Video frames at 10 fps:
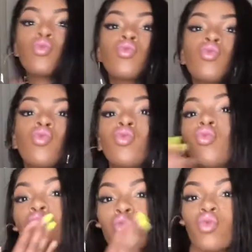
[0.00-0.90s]

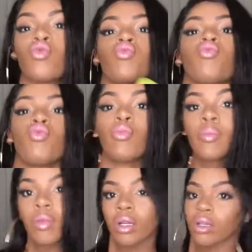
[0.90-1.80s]
And she killed
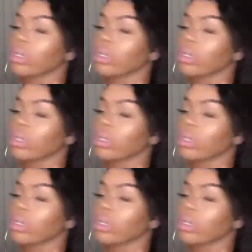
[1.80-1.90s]
this look.